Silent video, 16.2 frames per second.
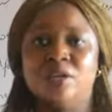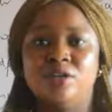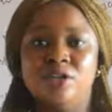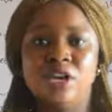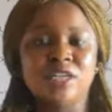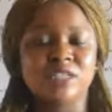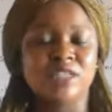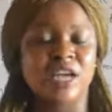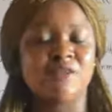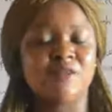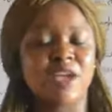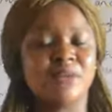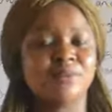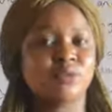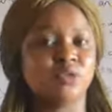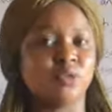Drugs have
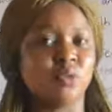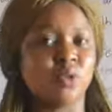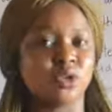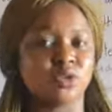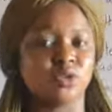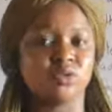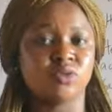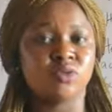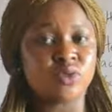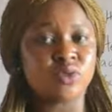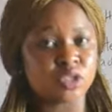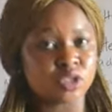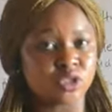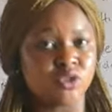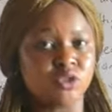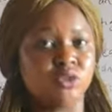helped to
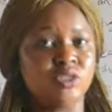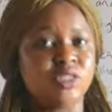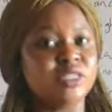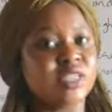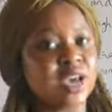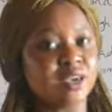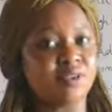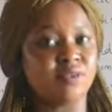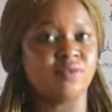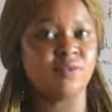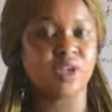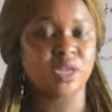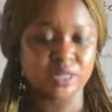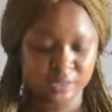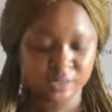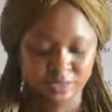reduce their
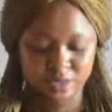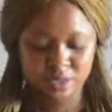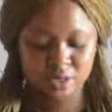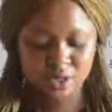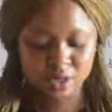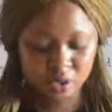effects.